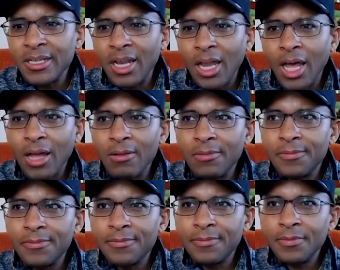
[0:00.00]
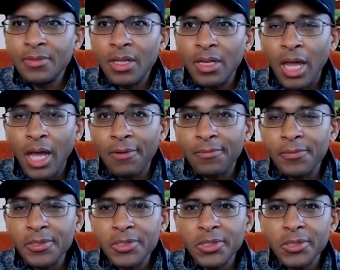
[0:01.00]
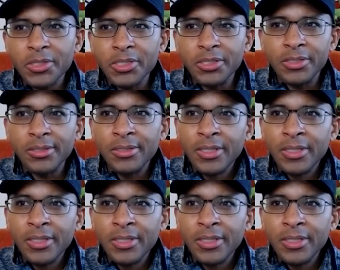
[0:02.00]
a lot of research and